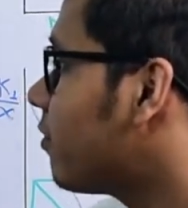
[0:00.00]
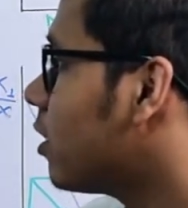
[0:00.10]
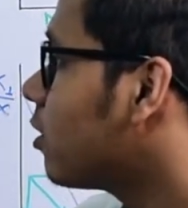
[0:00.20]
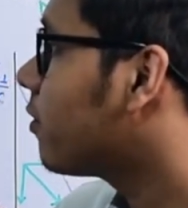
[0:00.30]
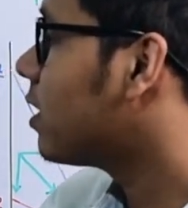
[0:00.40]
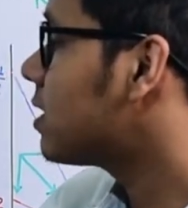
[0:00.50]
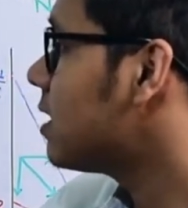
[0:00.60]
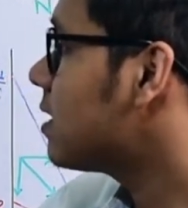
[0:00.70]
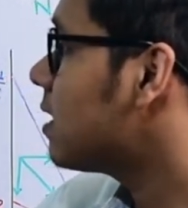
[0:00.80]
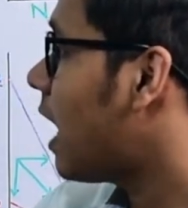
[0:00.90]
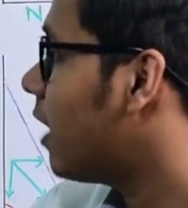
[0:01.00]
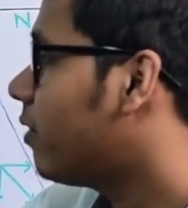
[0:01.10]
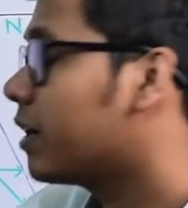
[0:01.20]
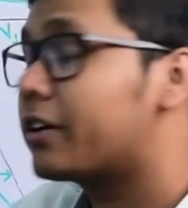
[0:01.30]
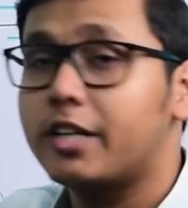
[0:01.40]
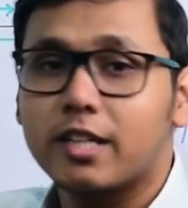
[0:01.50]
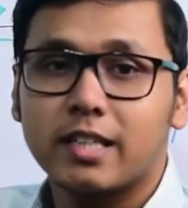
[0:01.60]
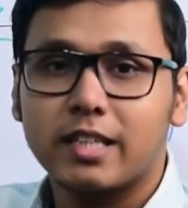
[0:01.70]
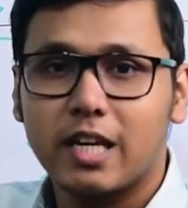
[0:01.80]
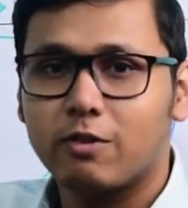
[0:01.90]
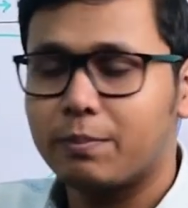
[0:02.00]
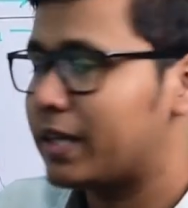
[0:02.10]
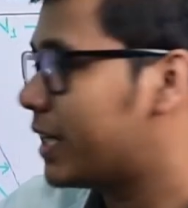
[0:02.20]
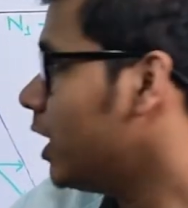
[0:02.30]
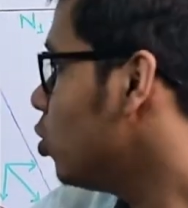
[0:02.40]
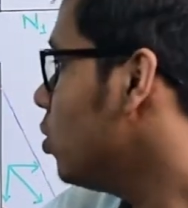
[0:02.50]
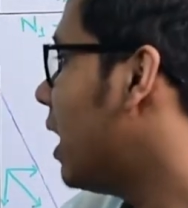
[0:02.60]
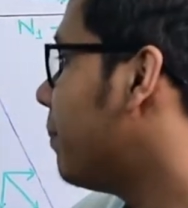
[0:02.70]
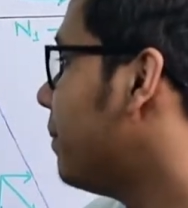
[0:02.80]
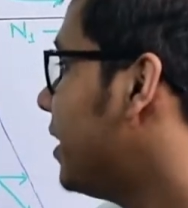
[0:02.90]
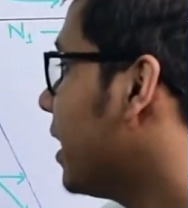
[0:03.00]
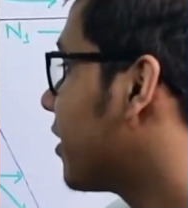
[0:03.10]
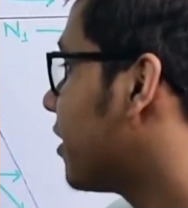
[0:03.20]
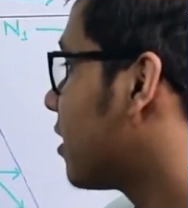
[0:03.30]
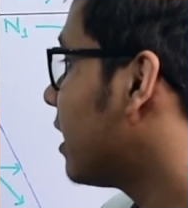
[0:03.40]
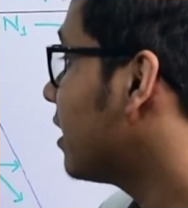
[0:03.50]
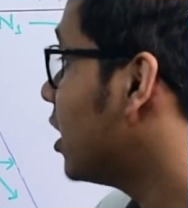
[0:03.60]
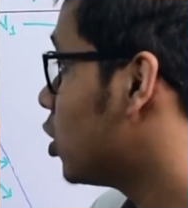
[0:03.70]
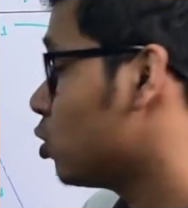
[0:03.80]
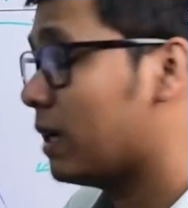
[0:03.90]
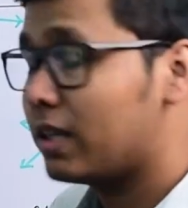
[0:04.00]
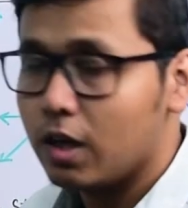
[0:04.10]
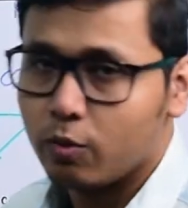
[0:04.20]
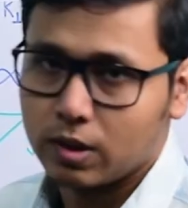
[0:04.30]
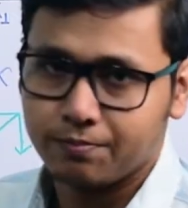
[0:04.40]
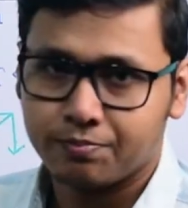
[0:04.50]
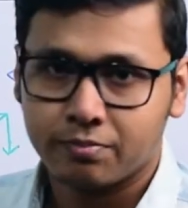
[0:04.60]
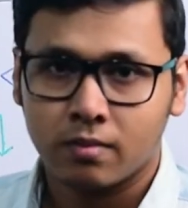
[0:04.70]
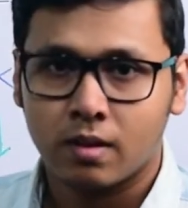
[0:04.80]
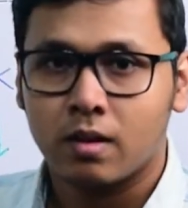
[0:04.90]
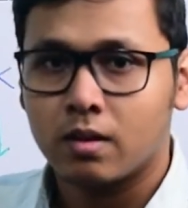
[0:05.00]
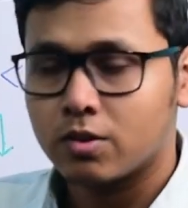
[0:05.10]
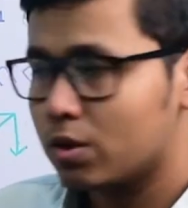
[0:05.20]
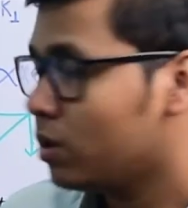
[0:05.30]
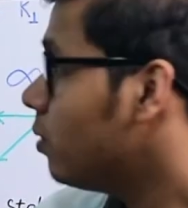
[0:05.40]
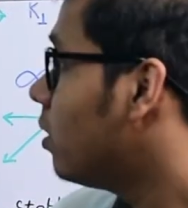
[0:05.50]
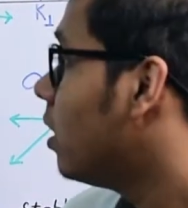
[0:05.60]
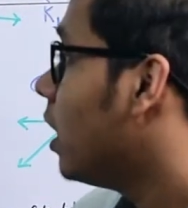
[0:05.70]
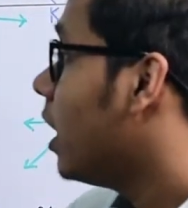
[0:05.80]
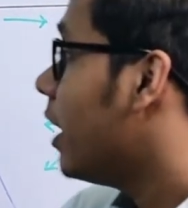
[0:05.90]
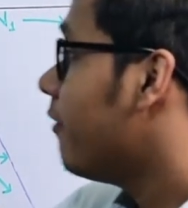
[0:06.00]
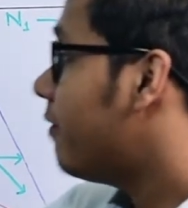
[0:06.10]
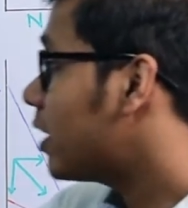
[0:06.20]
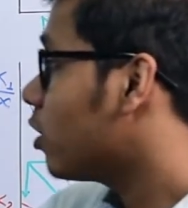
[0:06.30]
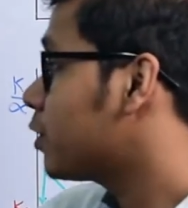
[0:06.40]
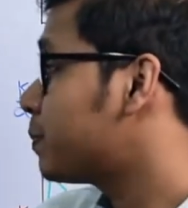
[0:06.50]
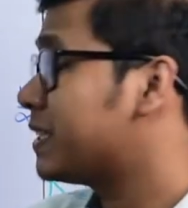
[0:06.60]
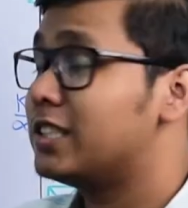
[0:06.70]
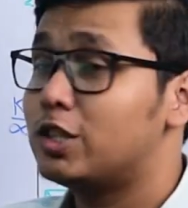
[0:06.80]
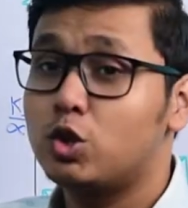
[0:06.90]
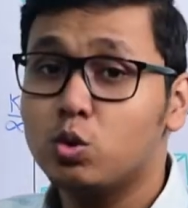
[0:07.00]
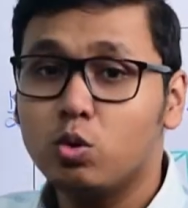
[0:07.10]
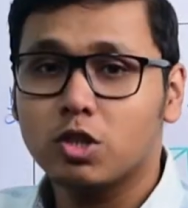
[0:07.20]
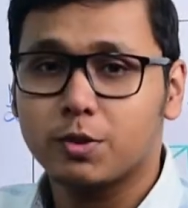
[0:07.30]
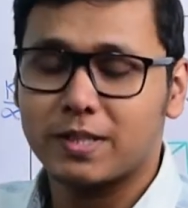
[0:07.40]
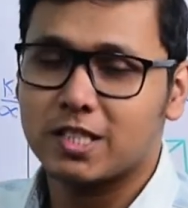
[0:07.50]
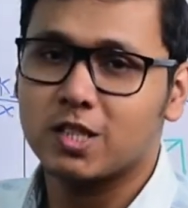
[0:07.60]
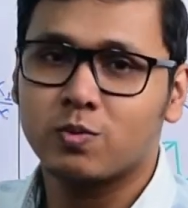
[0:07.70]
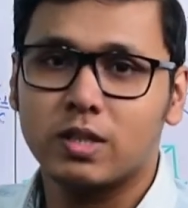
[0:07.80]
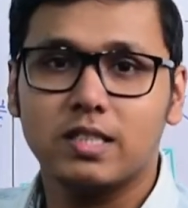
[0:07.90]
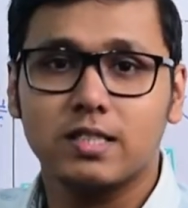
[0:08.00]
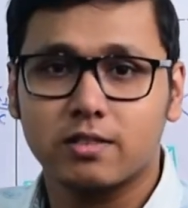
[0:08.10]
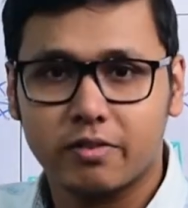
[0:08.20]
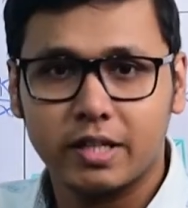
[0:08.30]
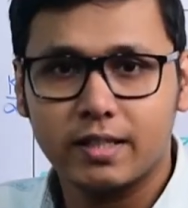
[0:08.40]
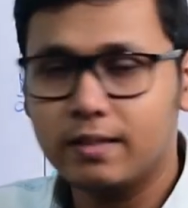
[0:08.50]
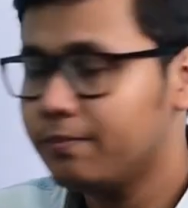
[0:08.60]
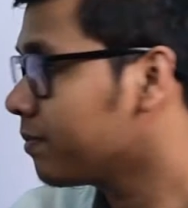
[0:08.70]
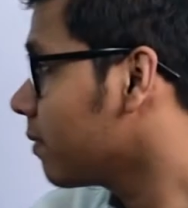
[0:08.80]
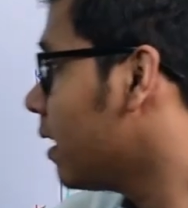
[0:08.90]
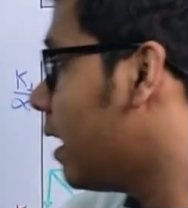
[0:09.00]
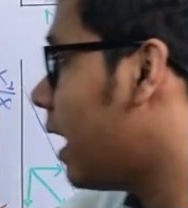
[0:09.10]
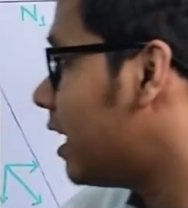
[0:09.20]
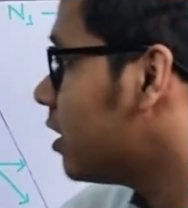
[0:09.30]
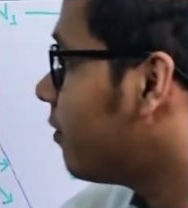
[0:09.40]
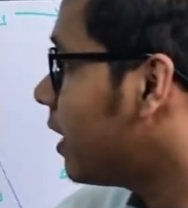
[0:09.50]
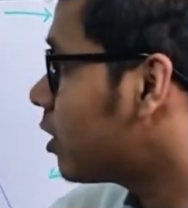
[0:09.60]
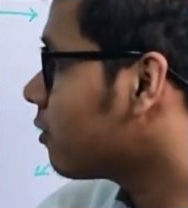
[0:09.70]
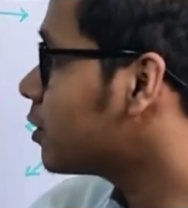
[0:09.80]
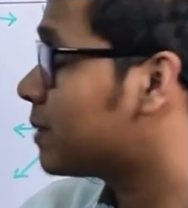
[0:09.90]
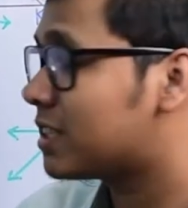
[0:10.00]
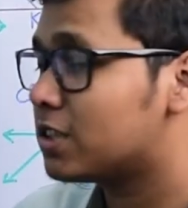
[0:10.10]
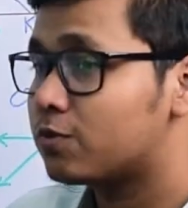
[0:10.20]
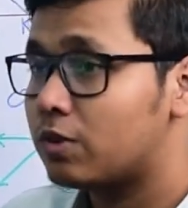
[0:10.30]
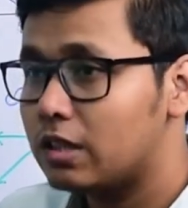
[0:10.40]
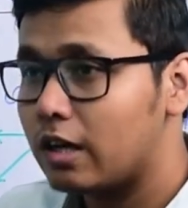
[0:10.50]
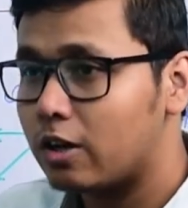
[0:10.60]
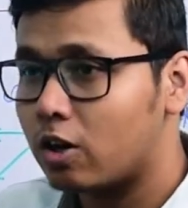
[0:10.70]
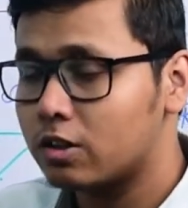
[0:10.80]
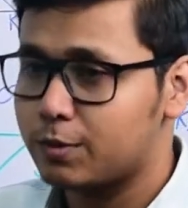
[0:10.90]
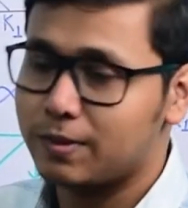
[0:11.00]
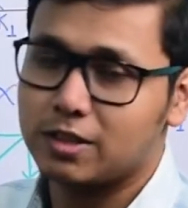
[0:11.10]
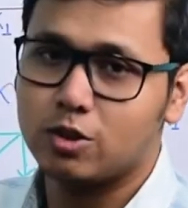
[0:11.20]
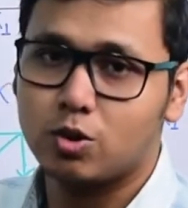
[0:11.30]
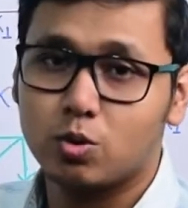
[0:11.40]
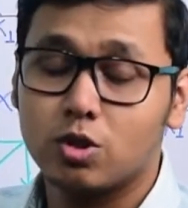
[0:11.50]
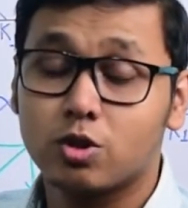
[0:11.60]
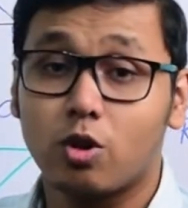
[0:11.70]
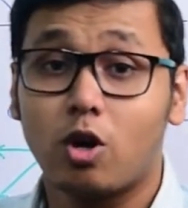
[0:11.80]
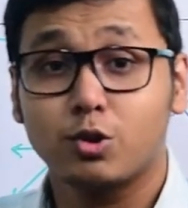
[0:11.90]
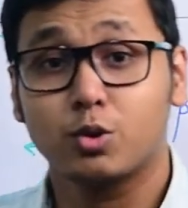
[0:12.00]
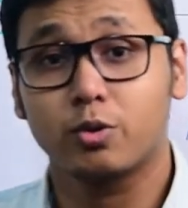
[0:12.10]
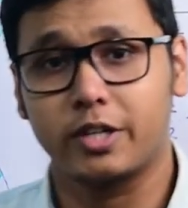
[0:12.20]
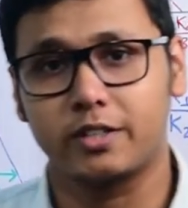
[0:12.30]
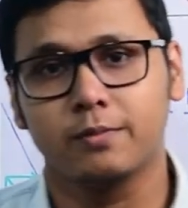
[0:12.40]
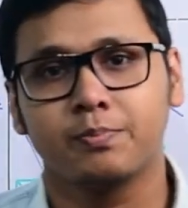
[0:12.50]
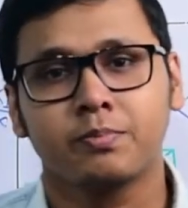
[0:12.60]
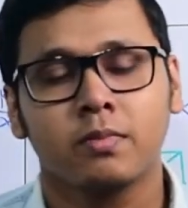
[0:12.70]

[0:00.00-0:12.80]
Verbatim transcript: in front of us is alpha greater than K one by K two and beta greater than K two by K one. So effect of species two on species one is greater and effect of species one on species two is also greater.